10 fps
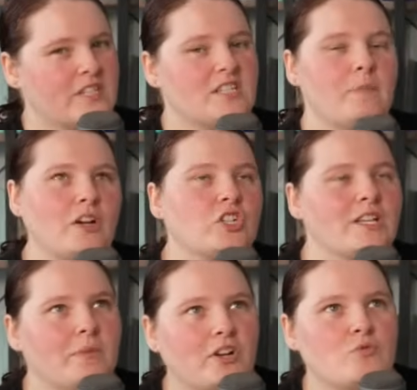especially
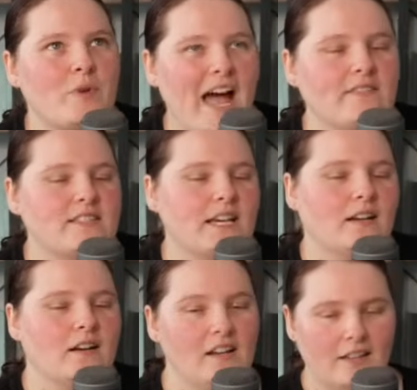because we have
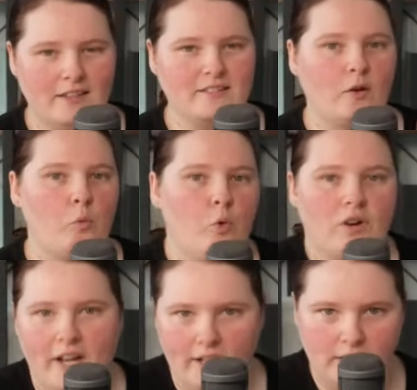seen things like
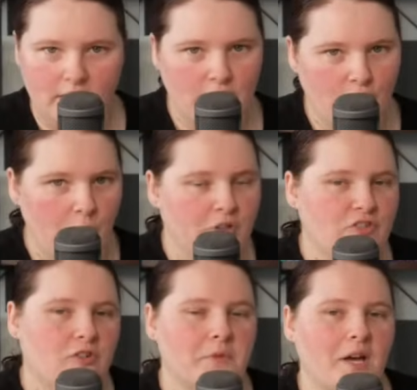watercolor notebooks
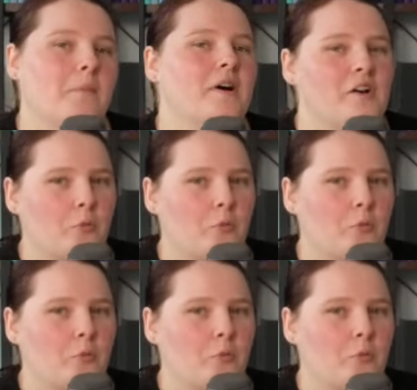from them